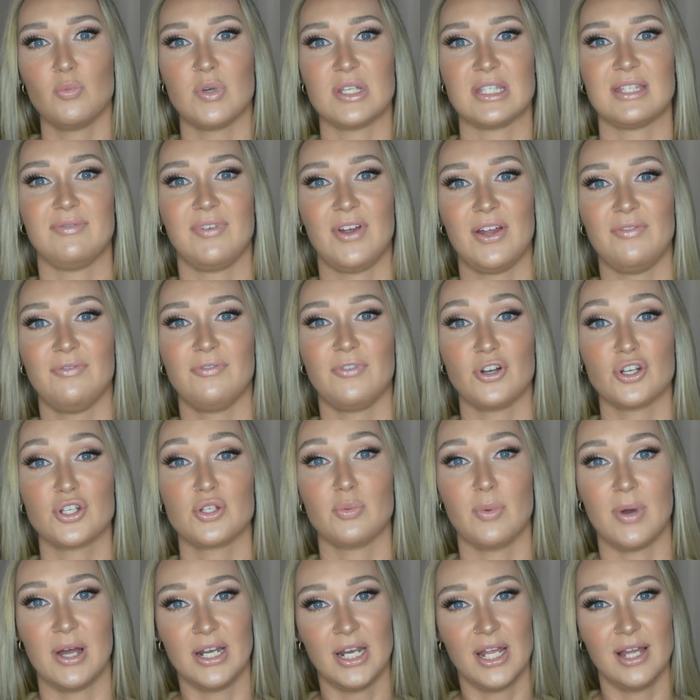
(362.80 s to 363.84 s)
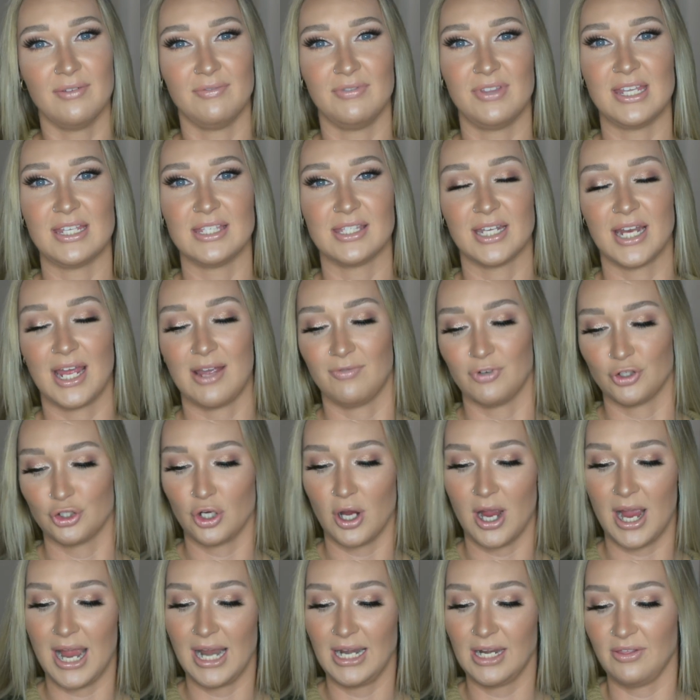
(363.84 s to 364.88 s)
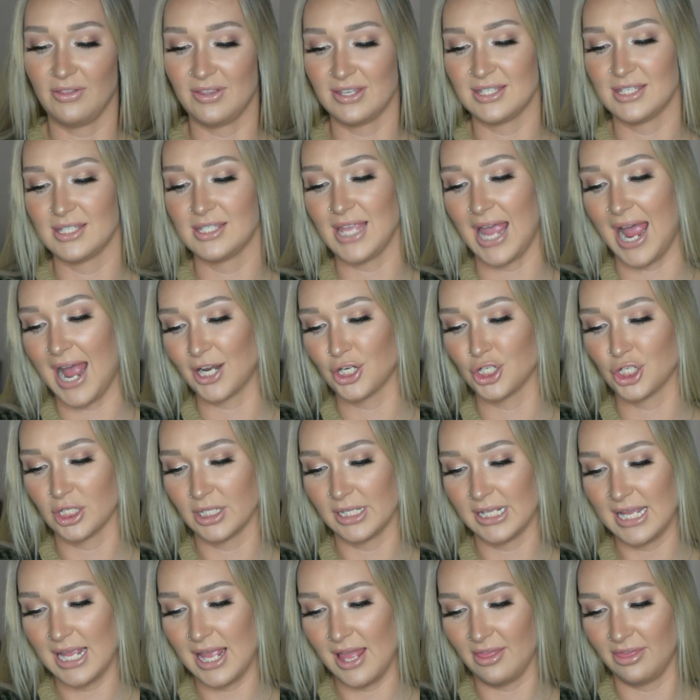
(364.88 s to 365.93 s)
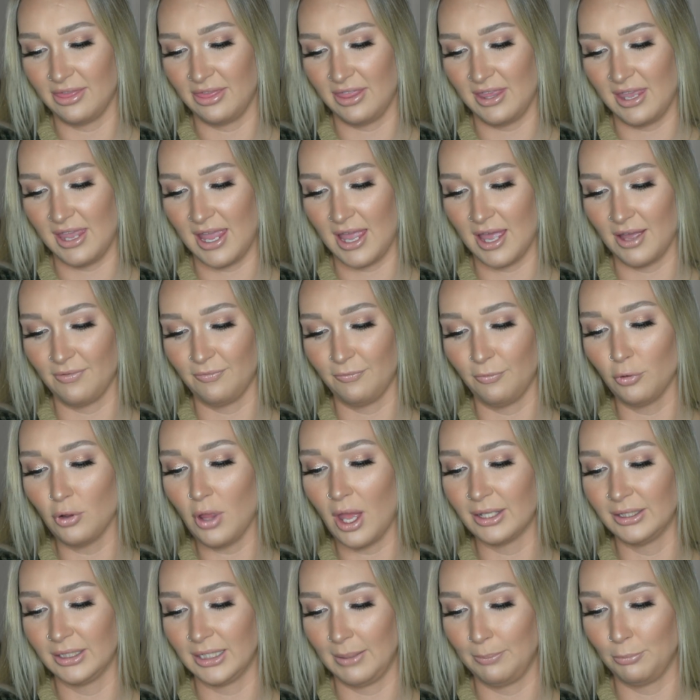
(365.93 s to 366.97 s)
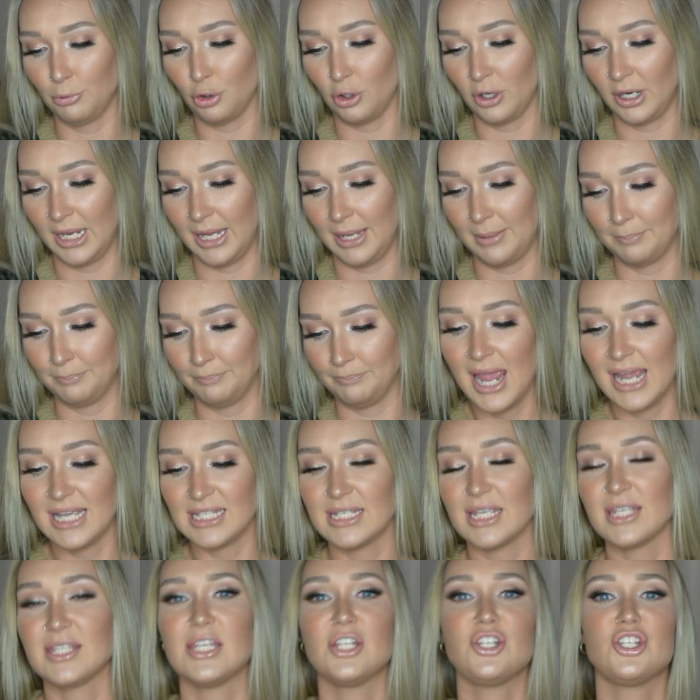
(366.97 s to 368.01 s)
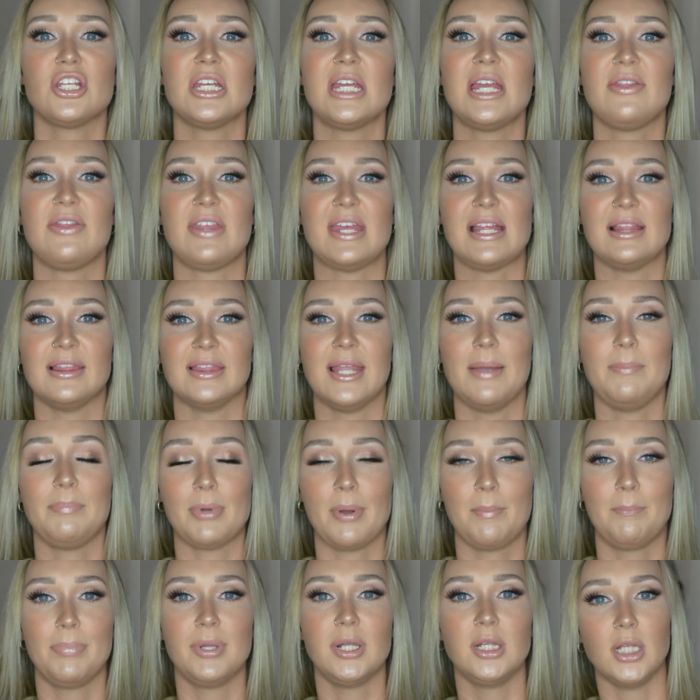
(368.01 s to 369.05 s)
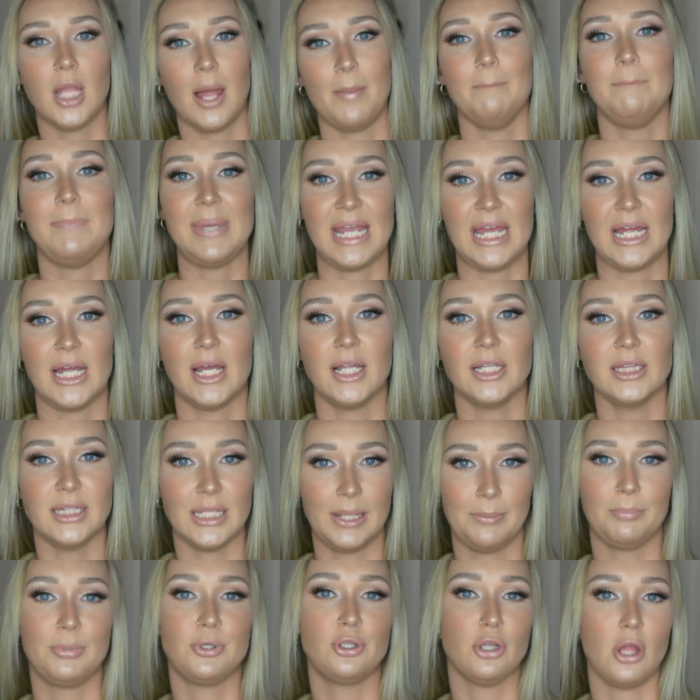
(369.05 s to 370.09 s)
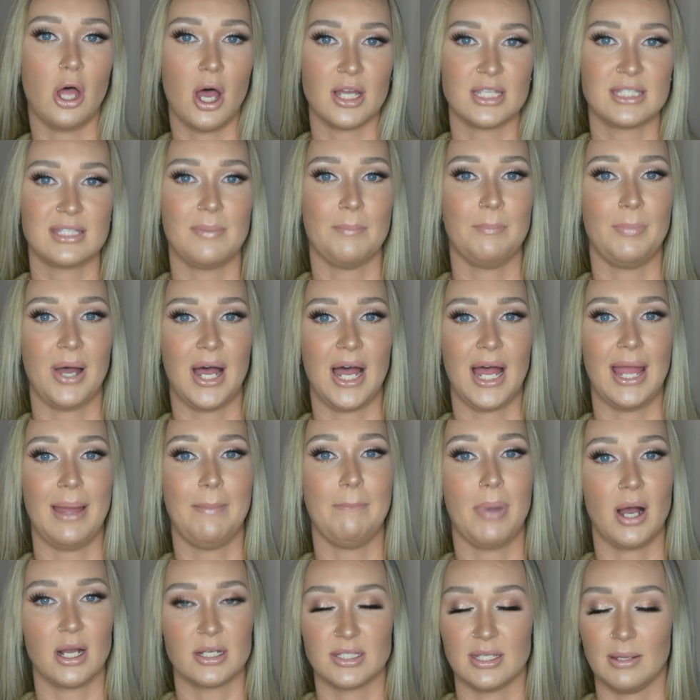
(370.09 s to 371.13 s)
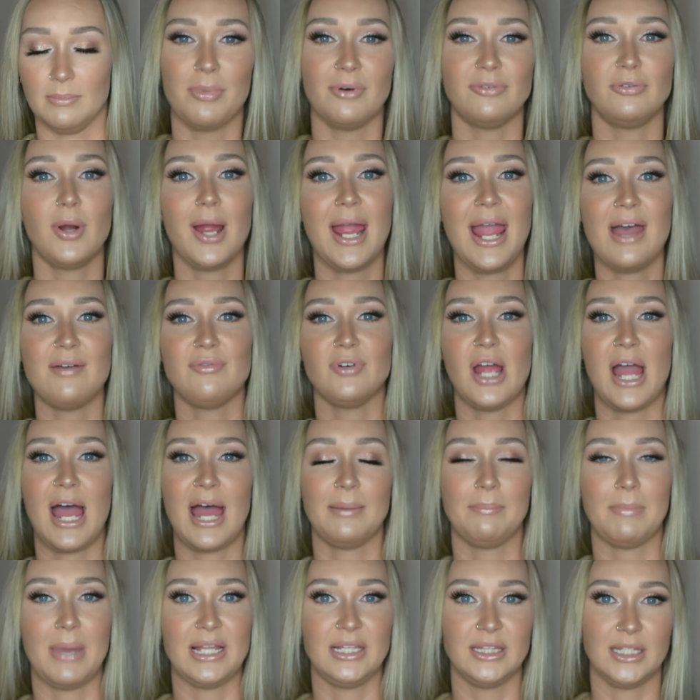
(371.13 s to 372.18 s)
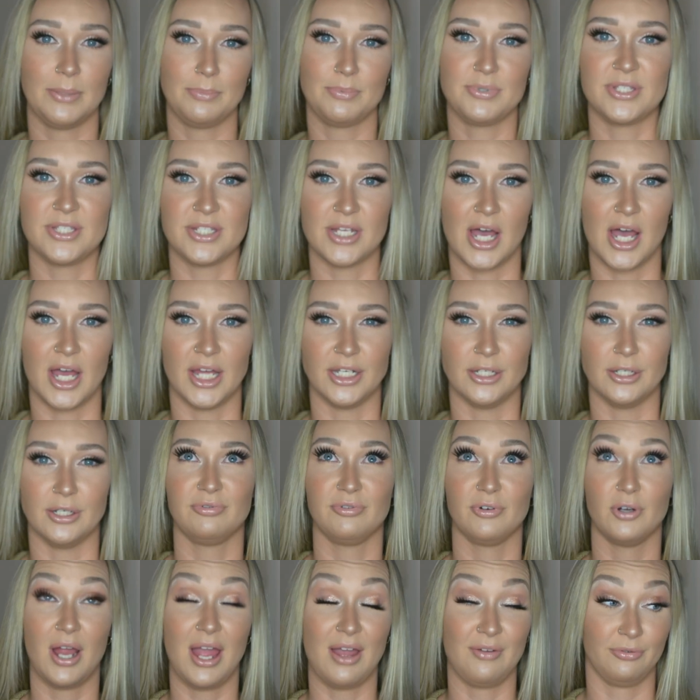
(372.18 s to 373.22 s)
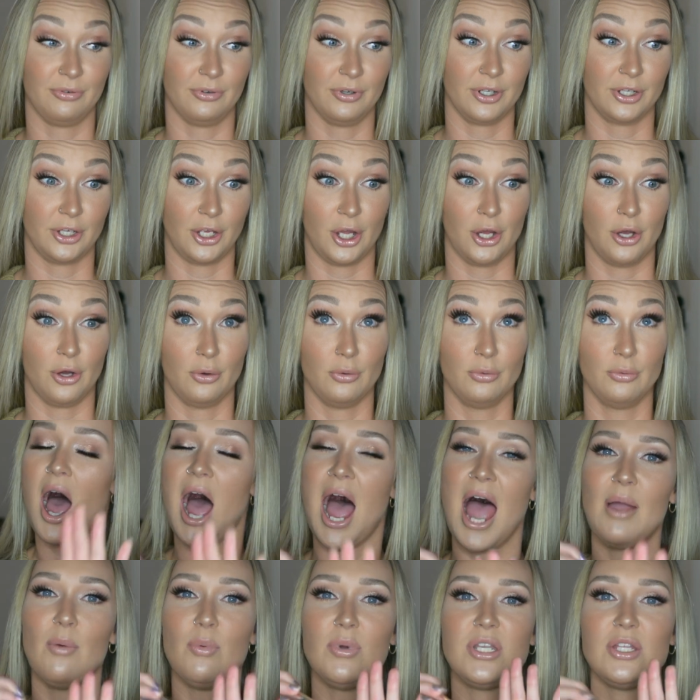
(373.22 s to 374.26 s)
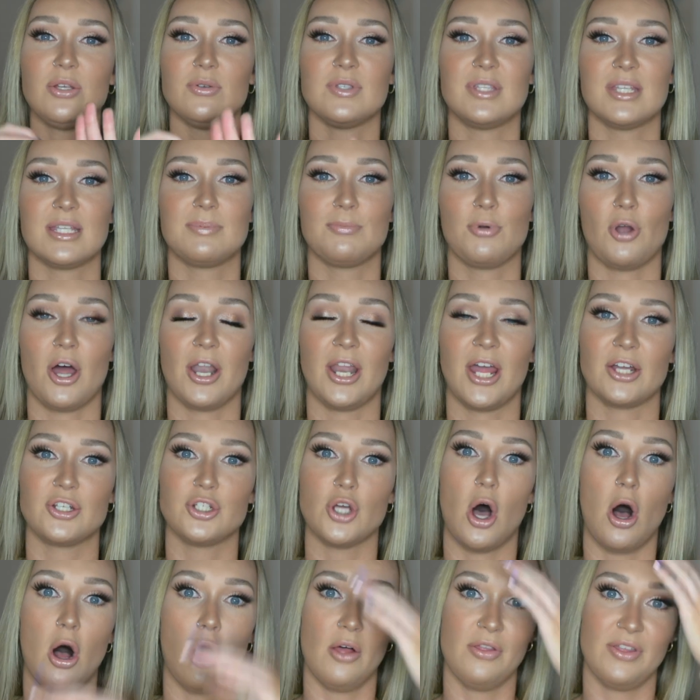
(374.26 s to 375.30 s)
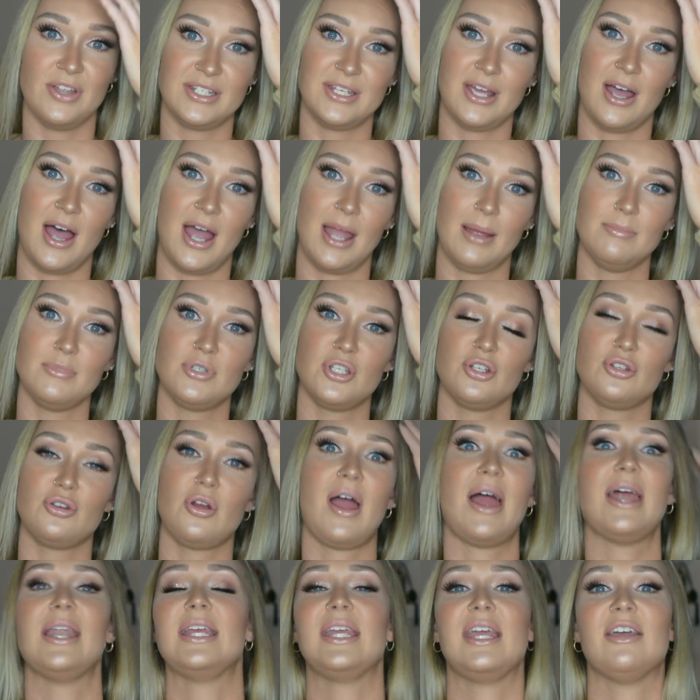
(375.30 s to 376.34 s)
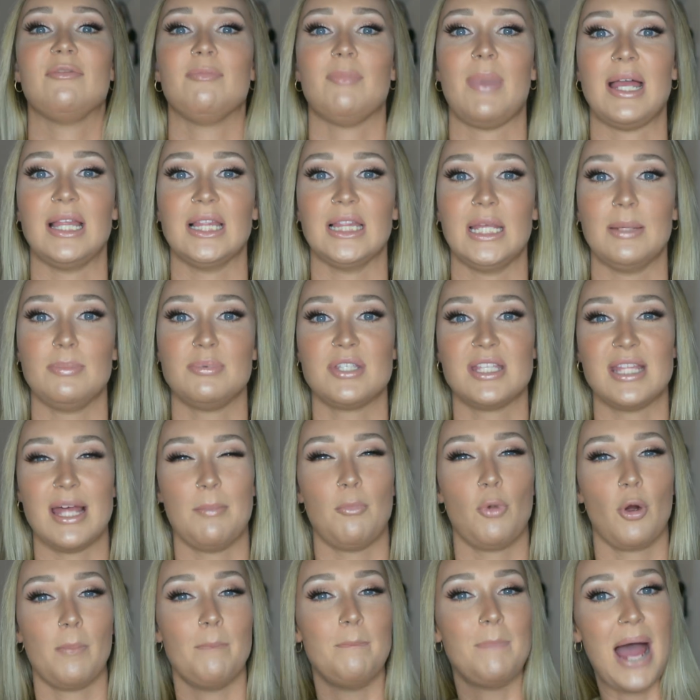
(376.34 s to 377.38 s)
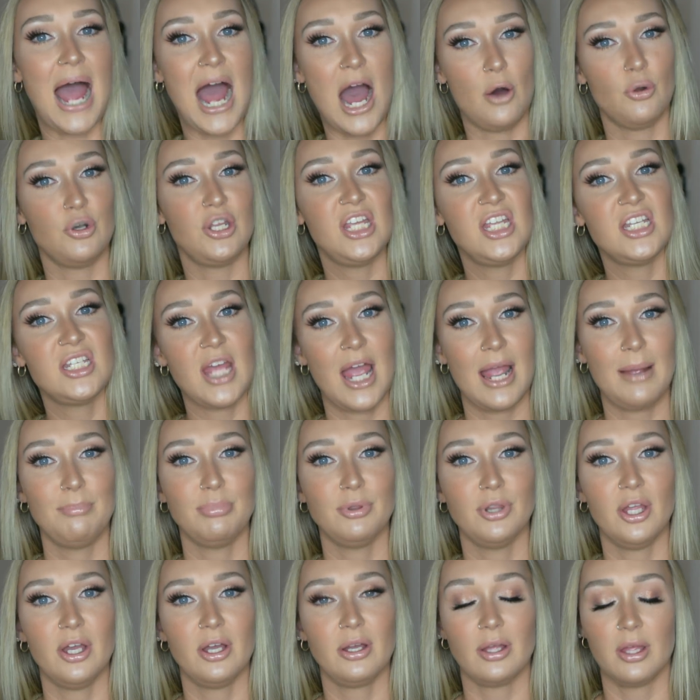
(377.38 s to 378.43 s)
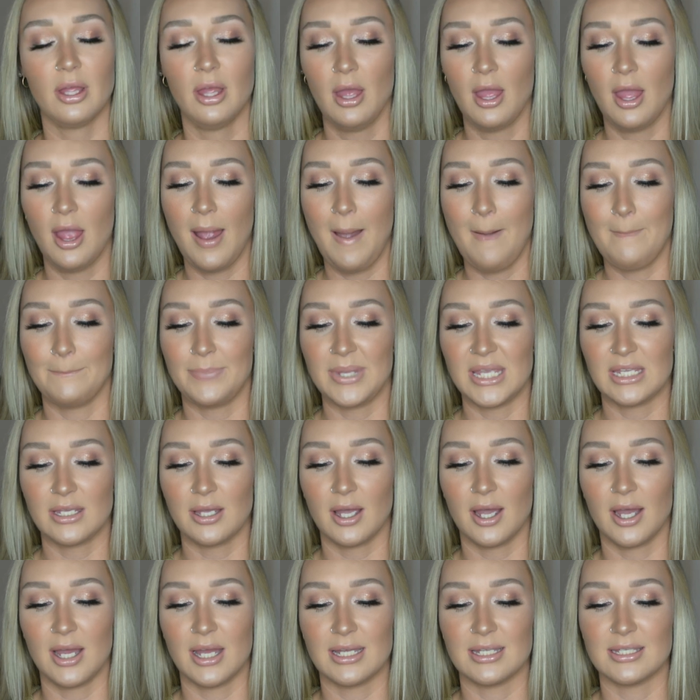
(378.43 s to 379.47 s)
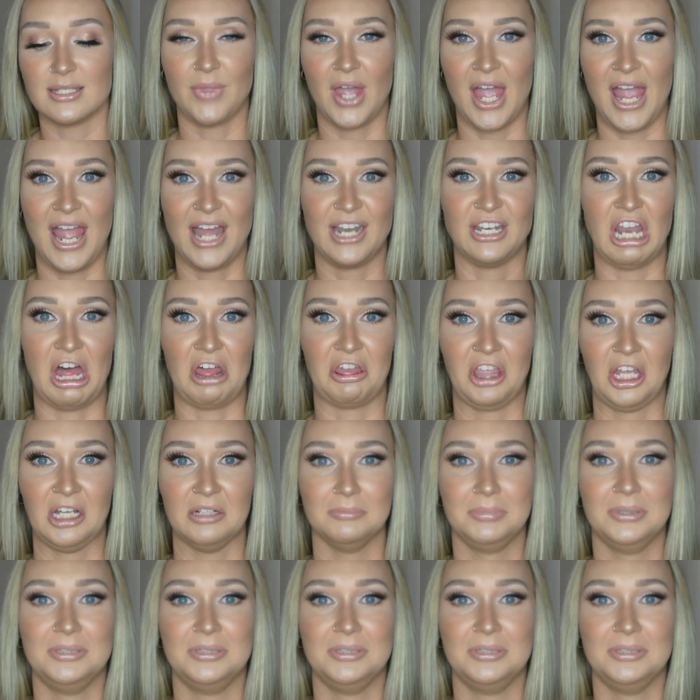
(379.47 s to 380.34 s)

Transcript: was the very first one of these that I ever tried. This is actually the full-on lip cream. It's essentially the lip plumping lip gloss by Buxom. Before I ever had my lips done forever ago, I would use this product all the time to try to give my lips that more pouty type look because I had nothing.